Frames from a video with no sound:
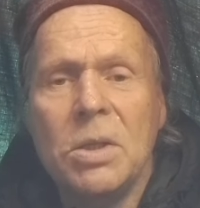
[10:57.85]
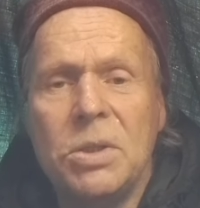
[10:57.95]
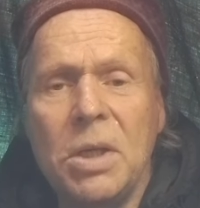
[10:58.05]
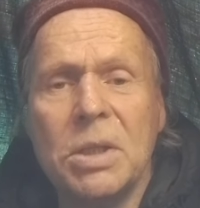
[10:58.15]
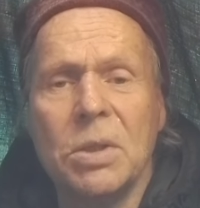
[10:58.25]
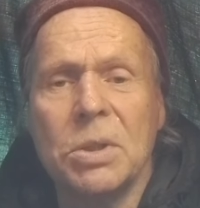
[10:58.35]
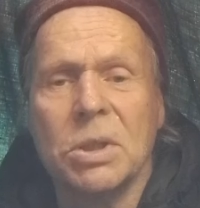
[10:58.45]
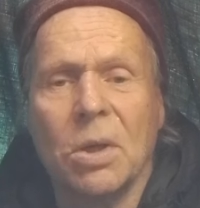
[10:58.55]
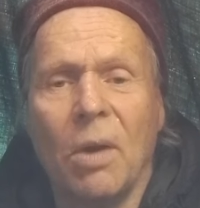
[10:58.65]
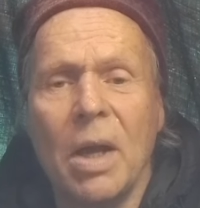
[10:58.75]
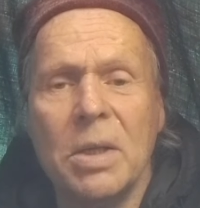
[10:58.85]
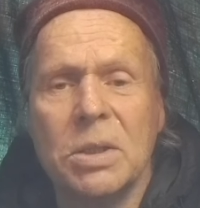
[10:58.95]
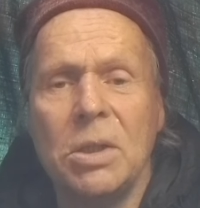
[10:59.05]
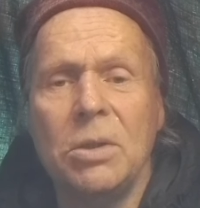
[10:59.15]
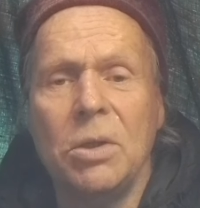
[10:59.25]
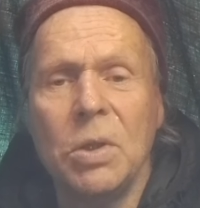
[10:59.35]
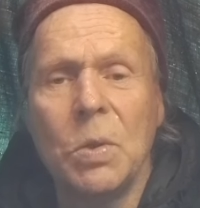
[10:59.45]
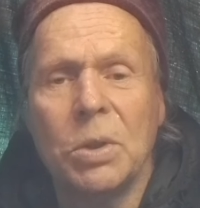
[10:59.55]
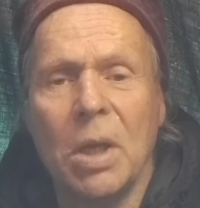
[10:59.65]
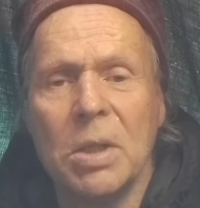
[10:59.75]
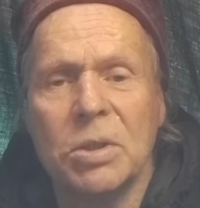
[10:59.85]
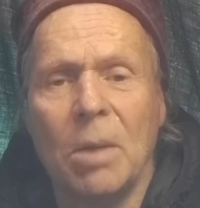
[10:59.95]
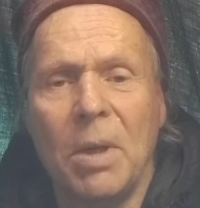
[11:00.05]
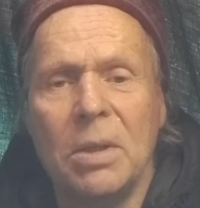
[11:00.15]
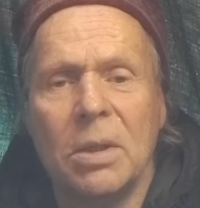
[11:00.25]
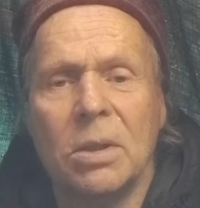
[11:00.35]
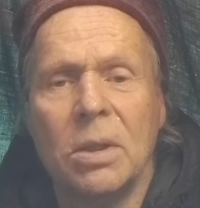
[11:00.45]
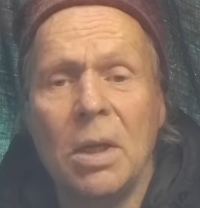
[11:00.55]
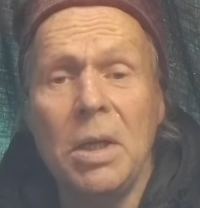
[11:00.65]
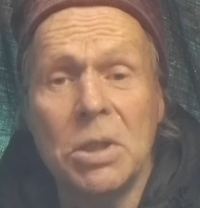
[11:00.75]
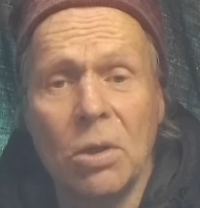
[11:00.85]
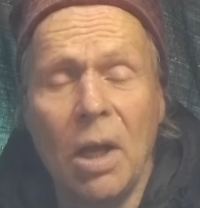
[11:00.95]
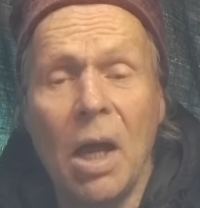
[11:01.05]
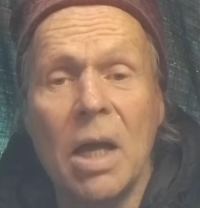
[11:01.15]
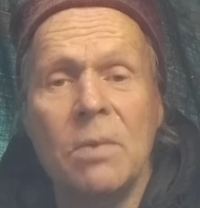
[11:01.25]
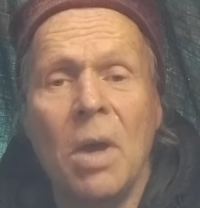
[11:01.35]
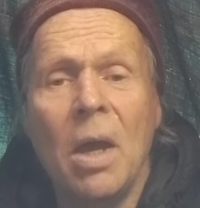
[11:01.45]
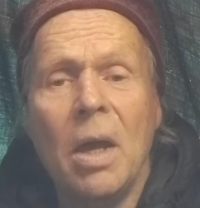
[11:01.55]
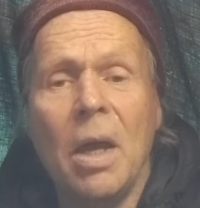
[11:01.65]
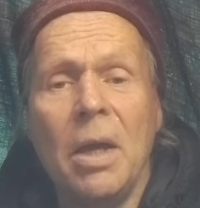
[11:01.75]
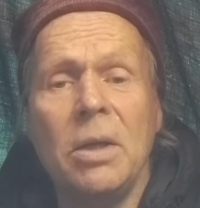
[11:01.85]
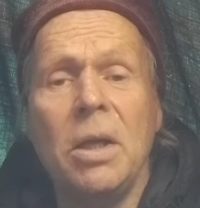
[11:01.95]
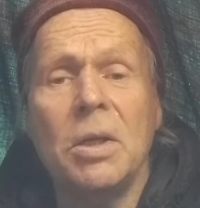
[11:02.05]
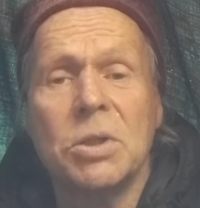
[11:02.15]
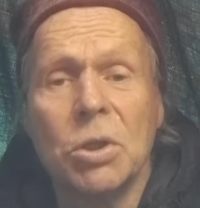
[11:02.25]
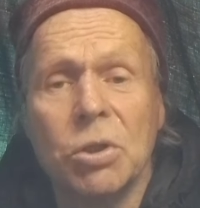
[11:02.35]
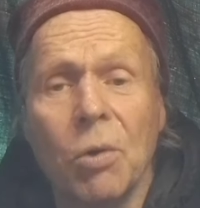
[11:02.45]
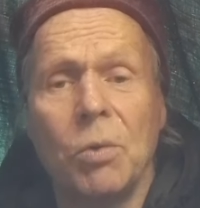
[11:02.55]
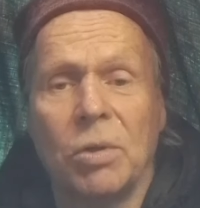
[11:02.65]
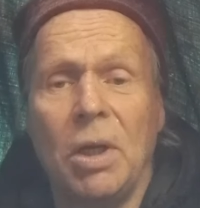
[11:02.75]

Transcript: Jesus Christ in the New Testament is alive, and it's a true